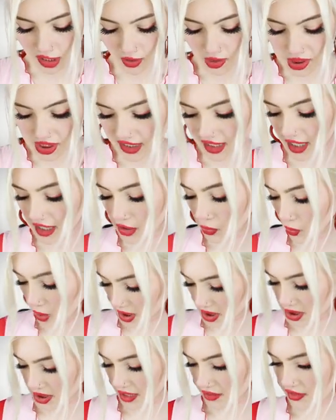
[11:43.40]
So I just kind of
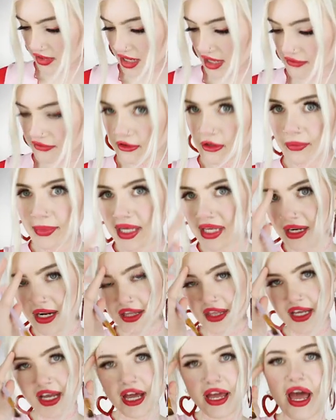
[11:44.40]
watched outside for a bit. And I
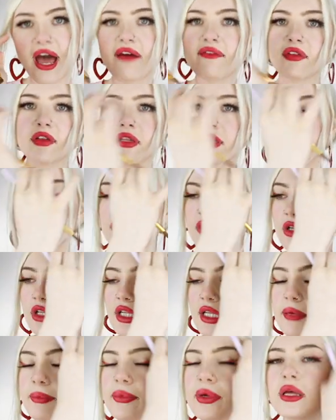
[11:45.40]
think I have a little
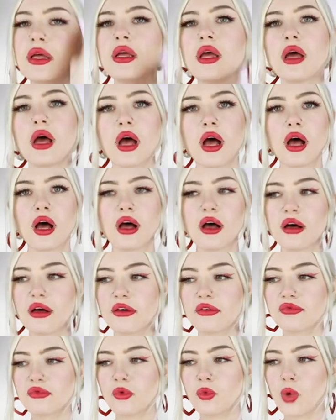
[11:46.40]
clip
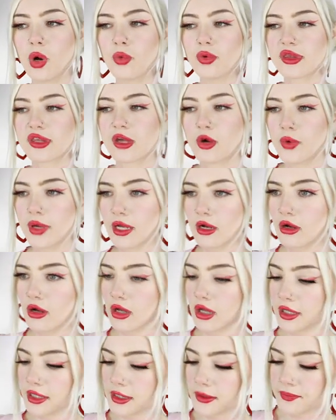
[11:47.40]
of what was going
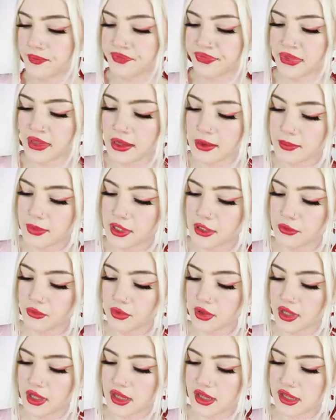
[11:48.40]
on but it
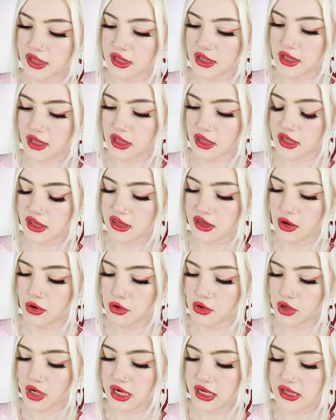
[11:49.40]
was
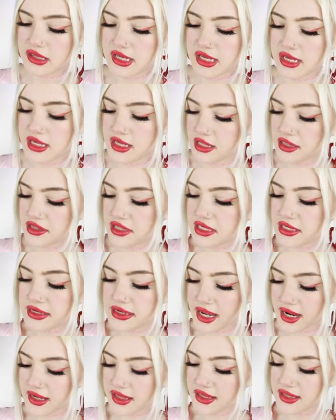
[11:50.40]
so crazy. The
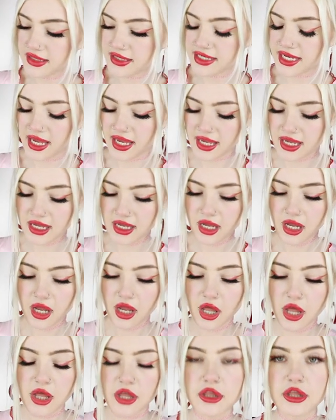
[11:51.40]
next day,
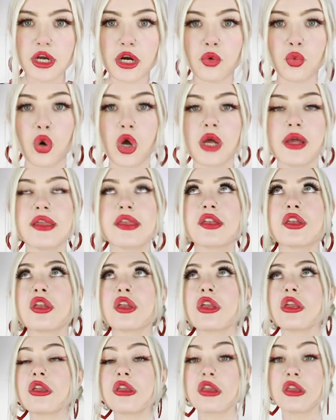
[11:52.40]
there was
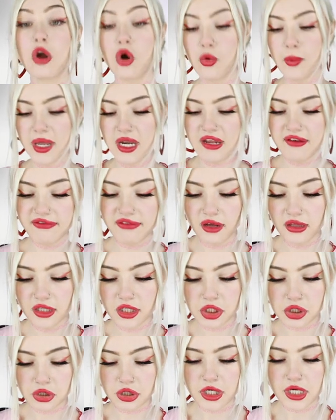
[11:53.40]
so many
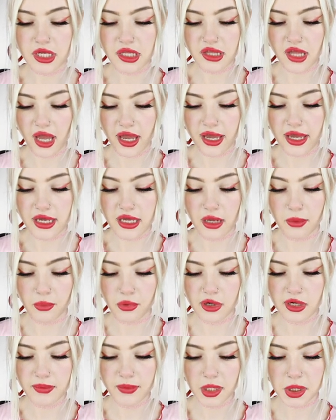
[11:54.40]
fallen trees. I
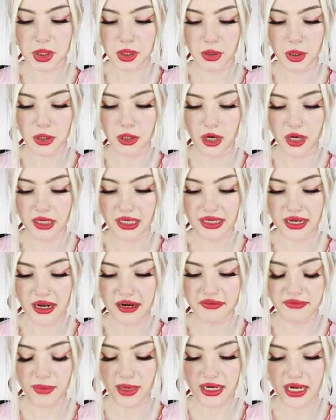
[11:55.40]
pretty much could not get out
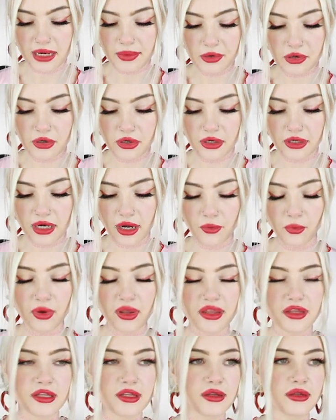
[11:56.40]
of my neighborhood. I
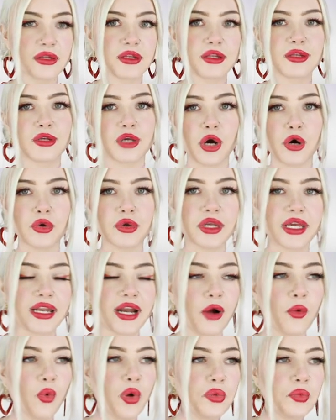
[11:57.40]
would go to get
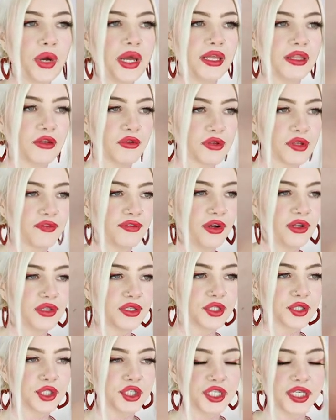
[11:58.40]
out one way and there was a
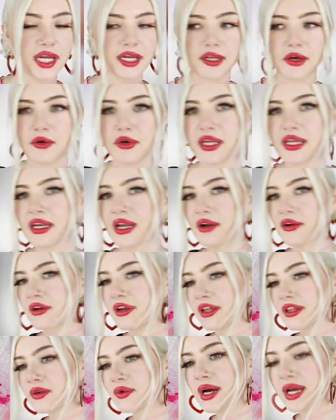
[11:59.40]
fallen tree and I'd go to get out
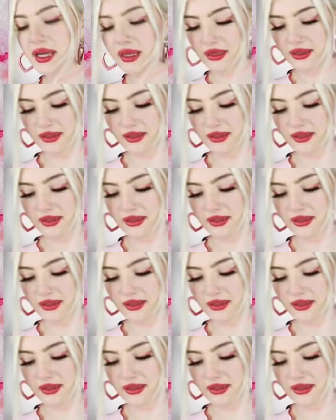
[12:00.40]
another way